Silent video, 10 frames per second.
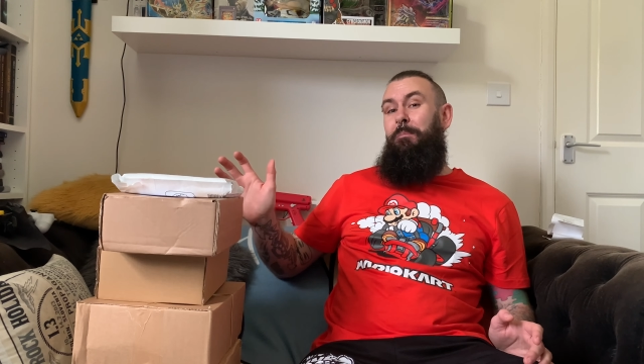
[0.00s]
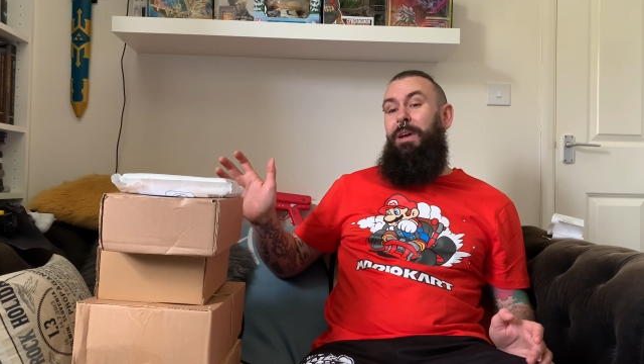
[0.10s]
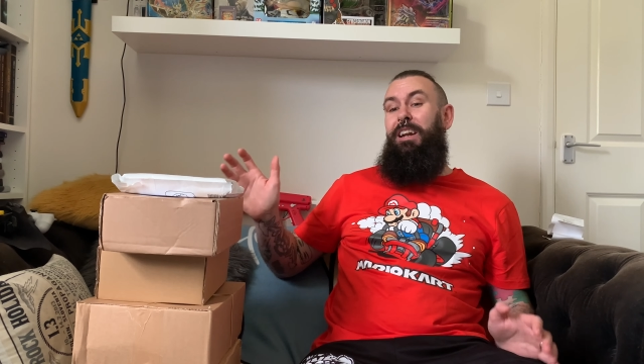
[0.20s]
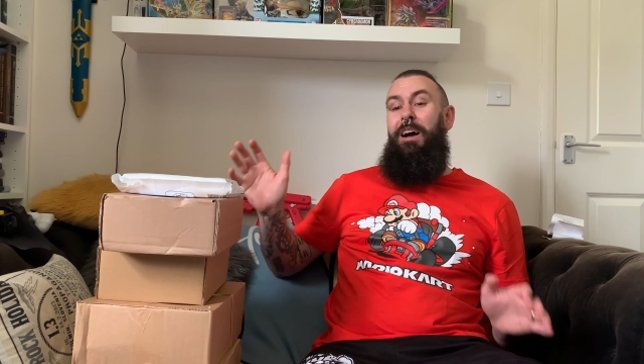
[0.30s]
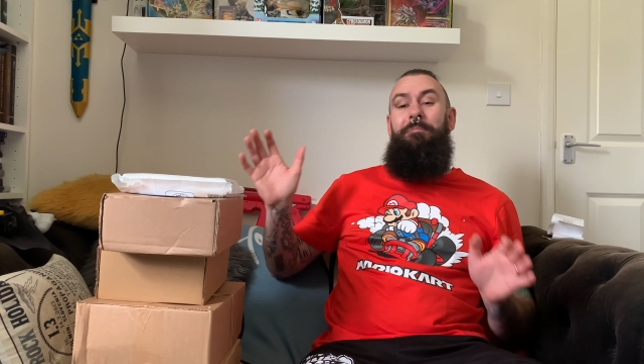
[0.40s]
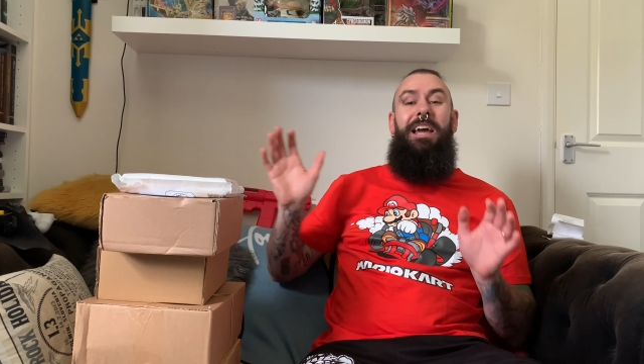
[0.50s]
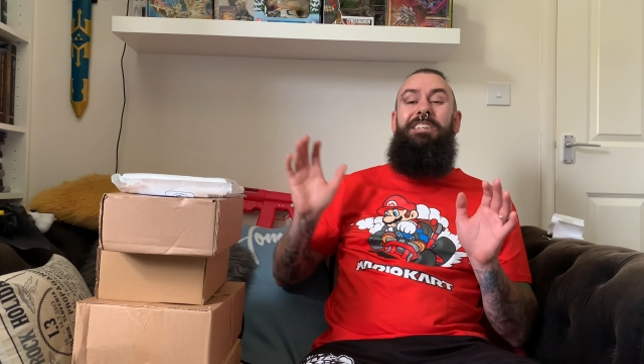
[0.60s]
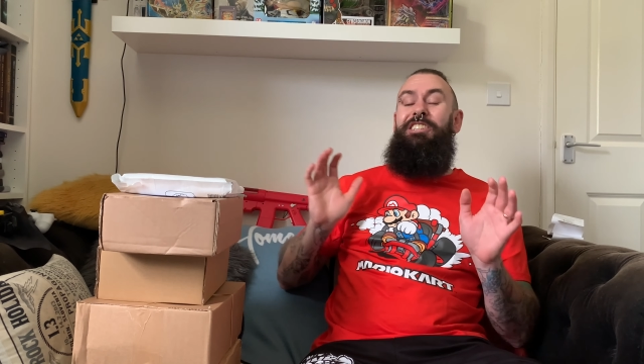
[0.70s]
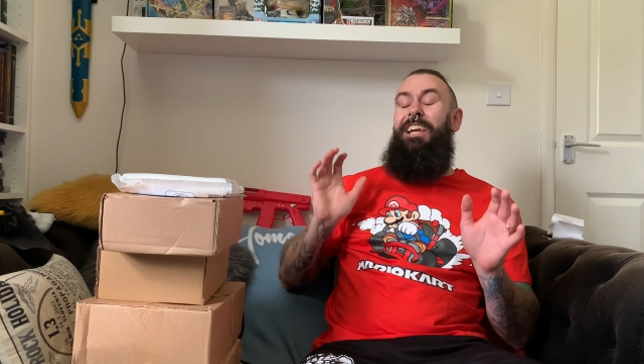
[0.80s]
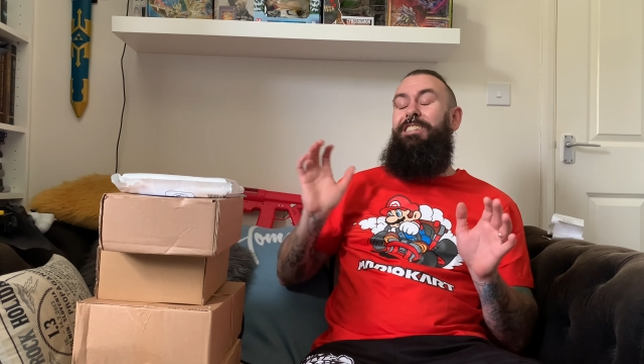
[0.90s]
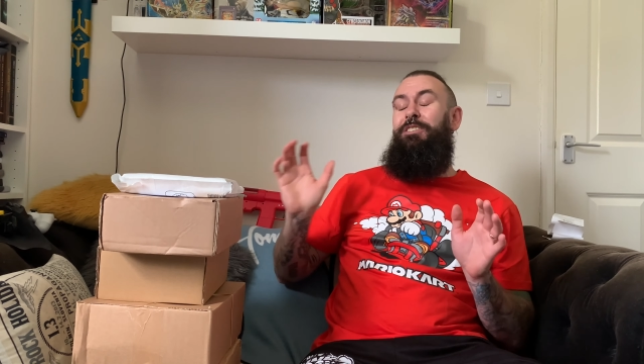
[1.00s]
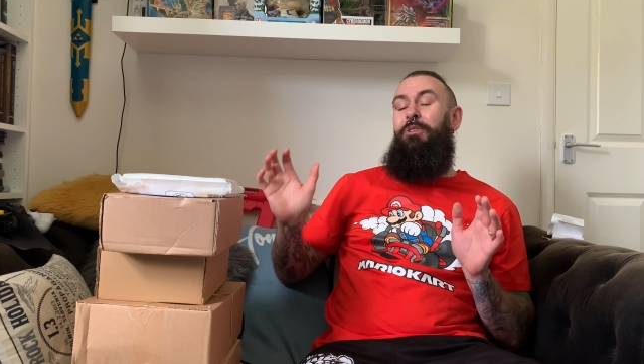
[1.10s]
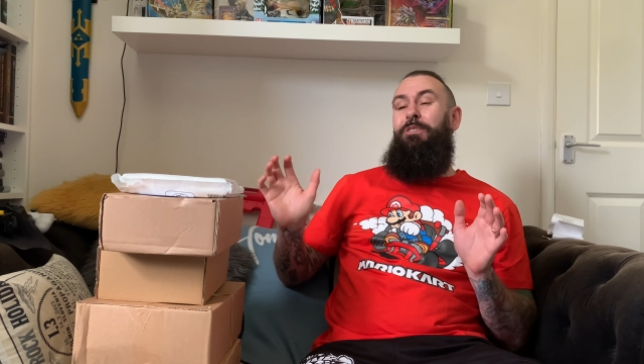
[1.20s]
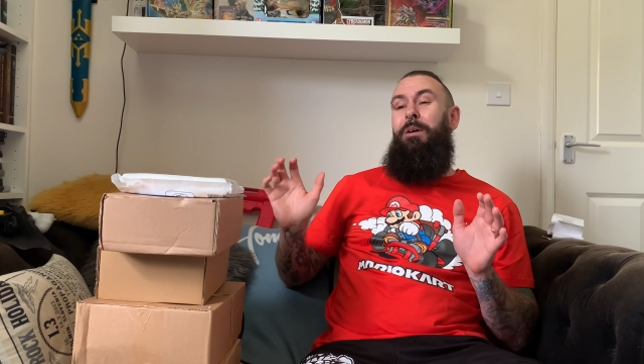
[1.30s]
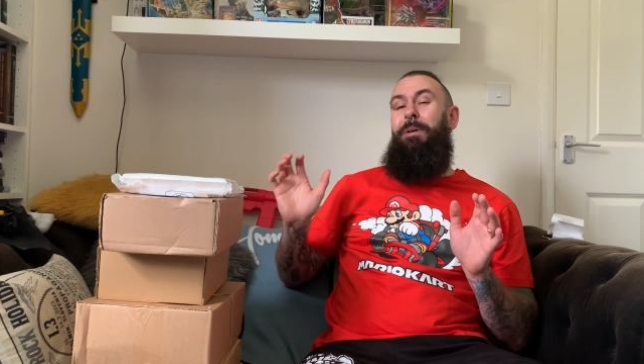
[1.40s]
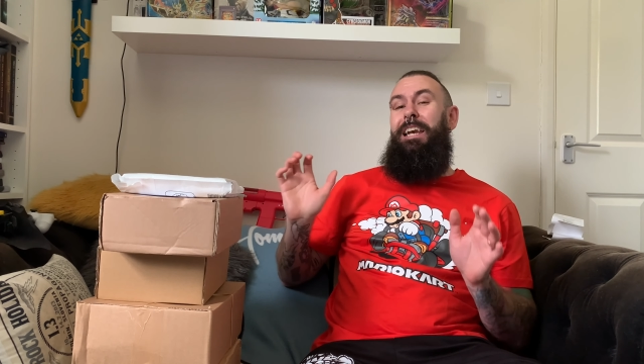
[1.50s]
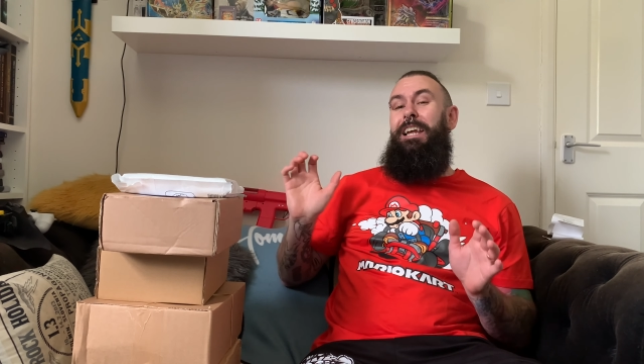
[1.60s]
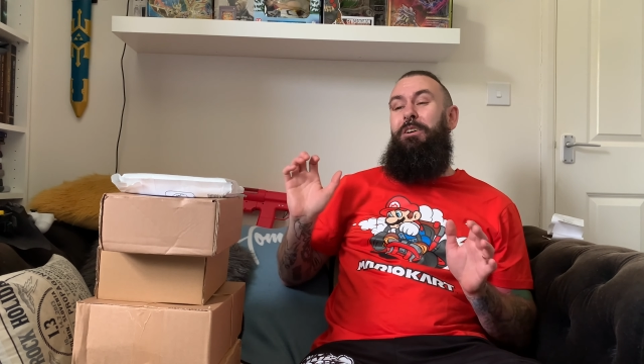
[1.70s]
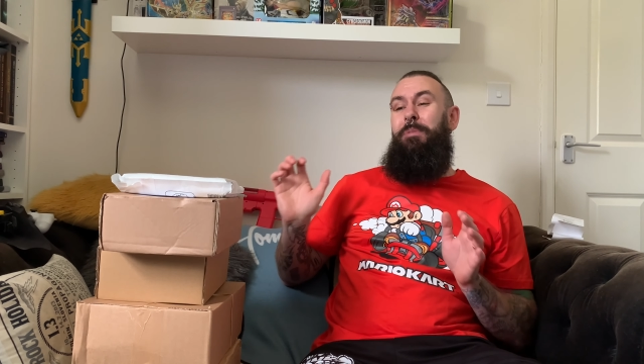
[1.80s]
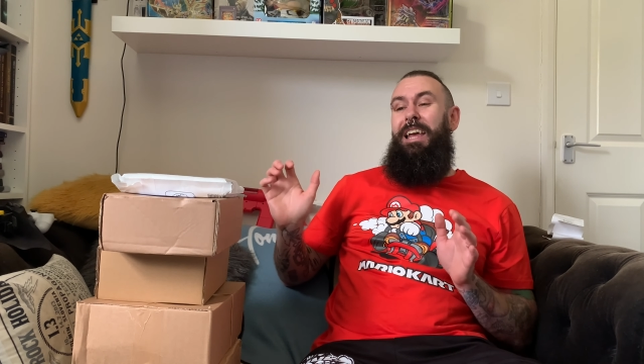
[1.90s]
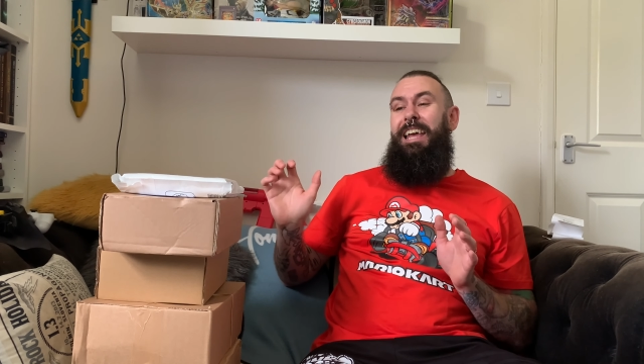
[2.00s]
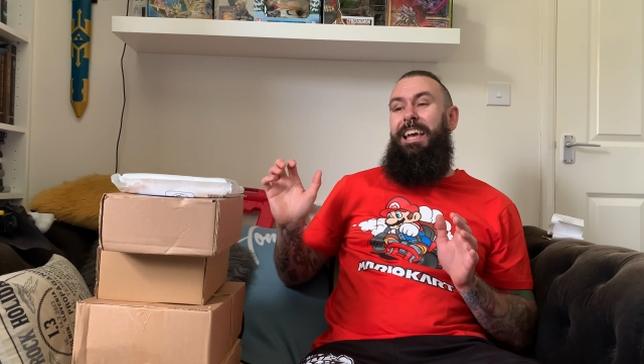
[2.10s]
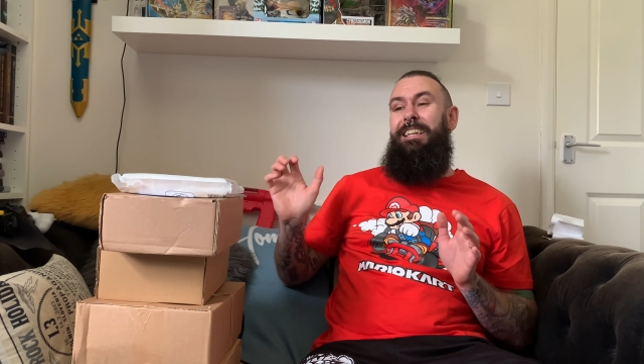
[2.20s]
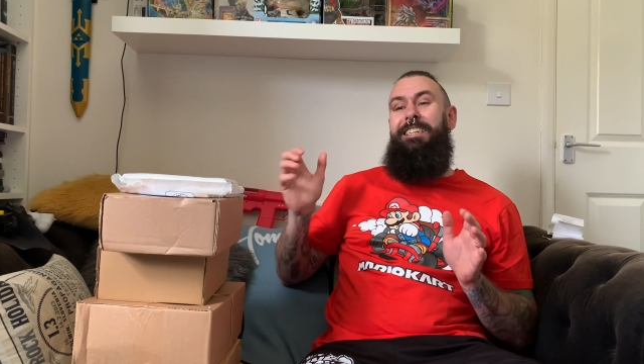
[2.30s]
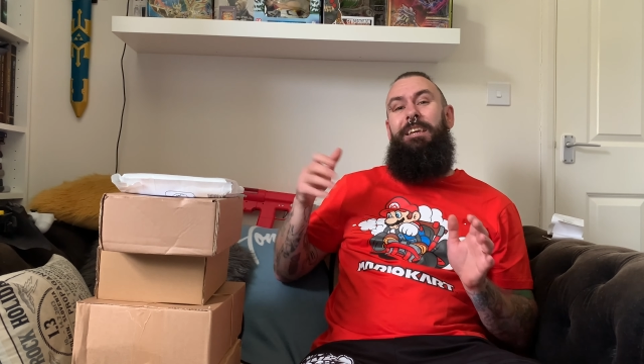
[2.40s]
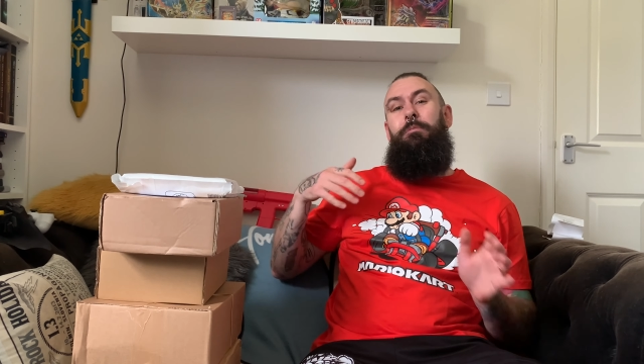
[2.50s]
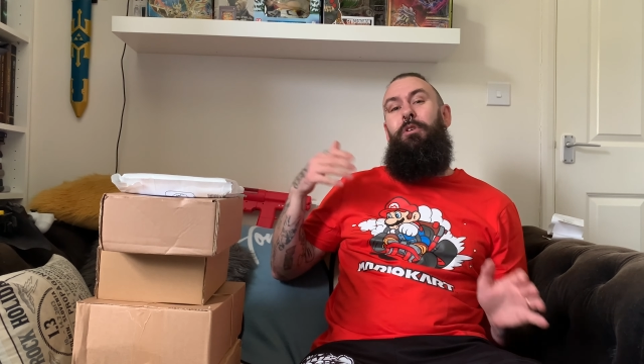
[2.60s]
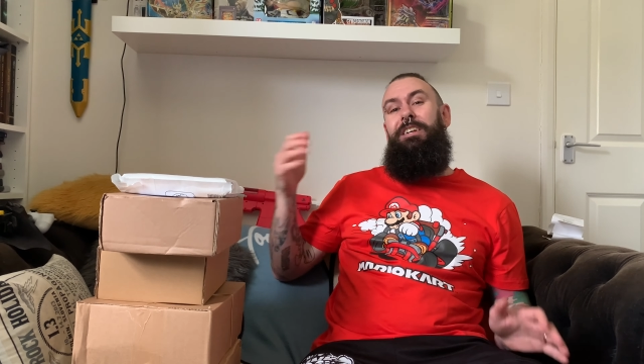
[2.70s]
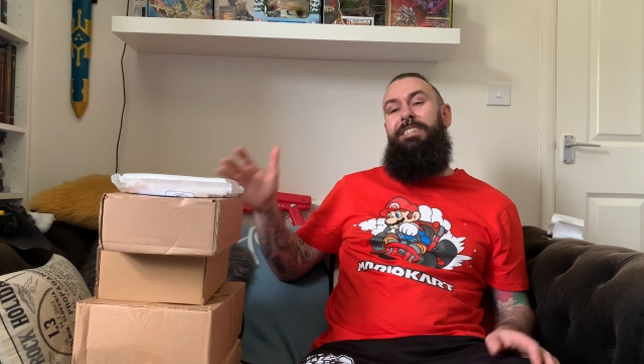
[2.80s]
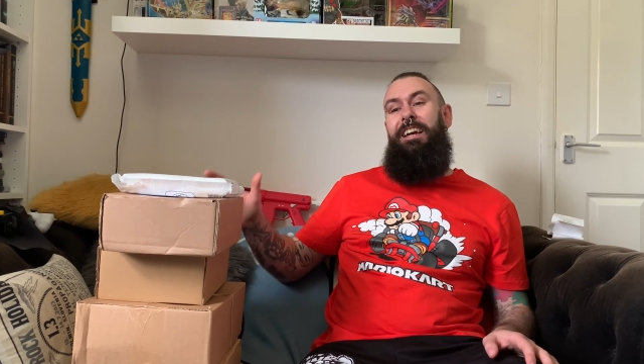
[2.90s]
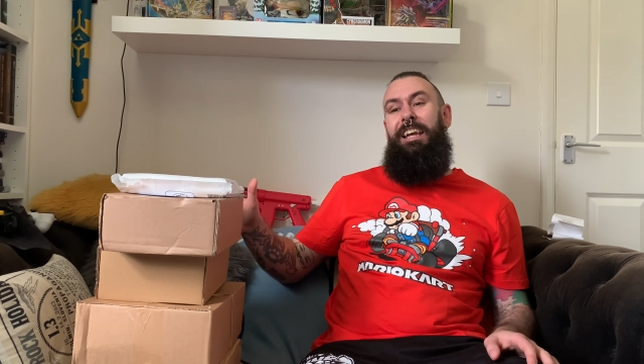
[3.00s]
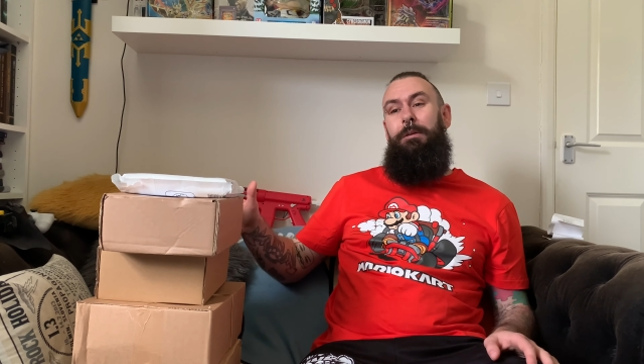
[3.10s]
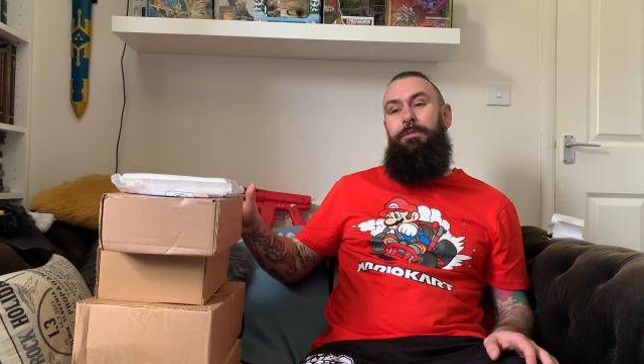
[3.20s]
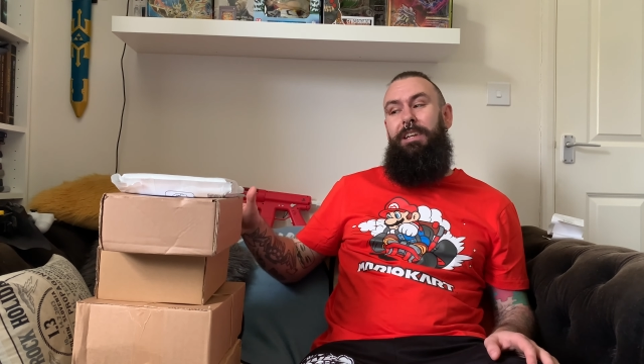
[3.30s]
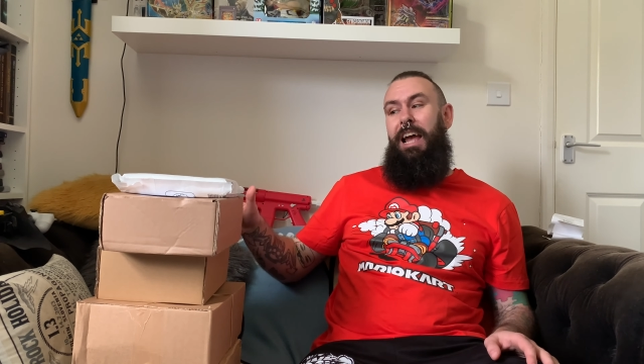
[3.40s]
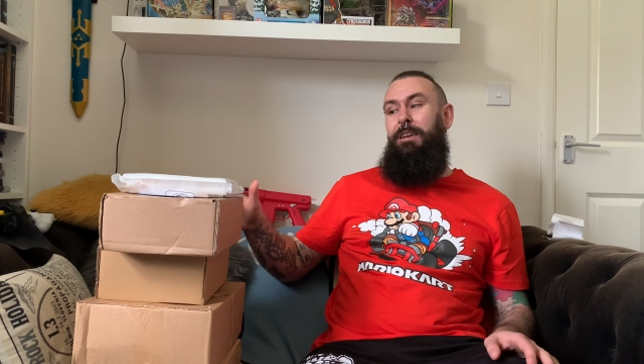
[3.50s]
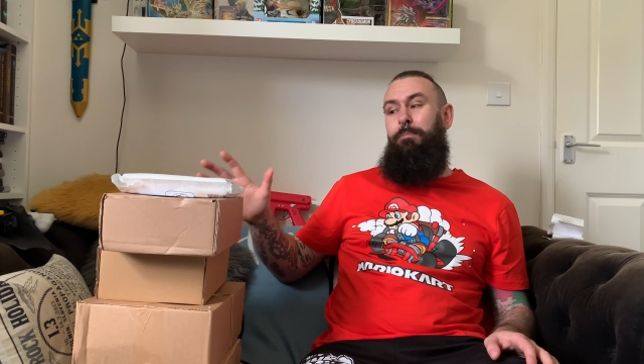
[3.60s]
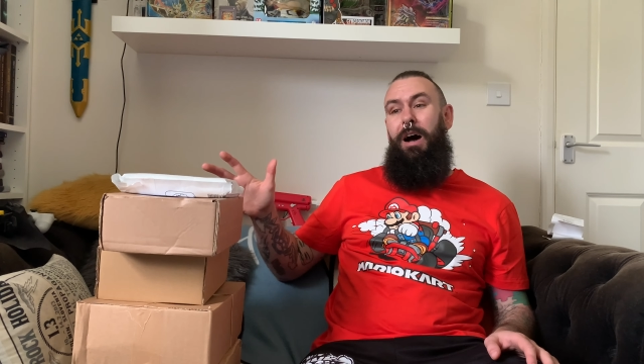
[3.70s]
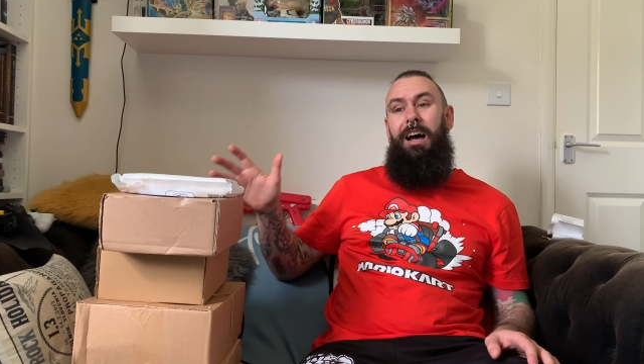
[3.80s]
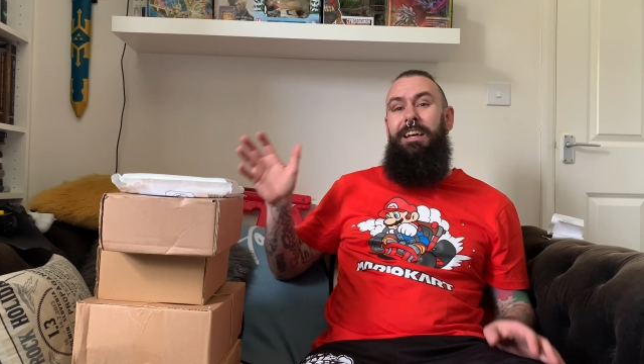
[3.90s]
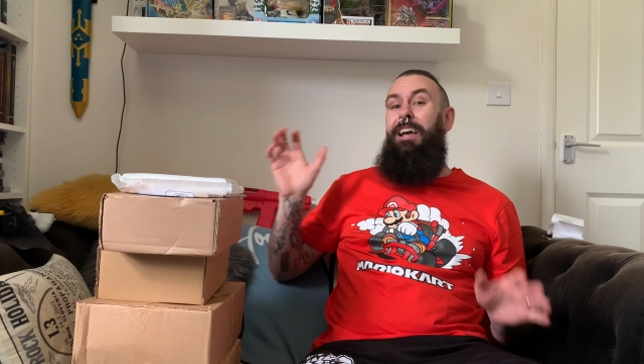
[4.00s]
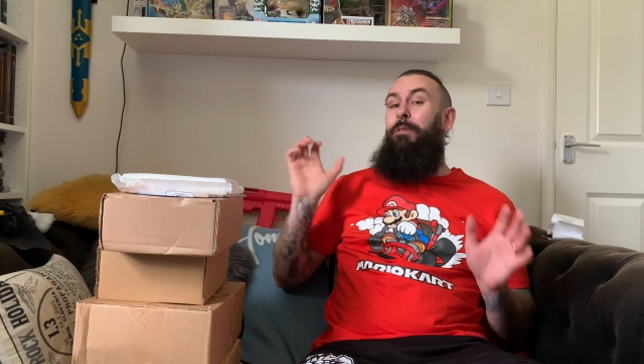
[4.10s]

in. I may change the order up a little bit here to keep more exciting games for the end, but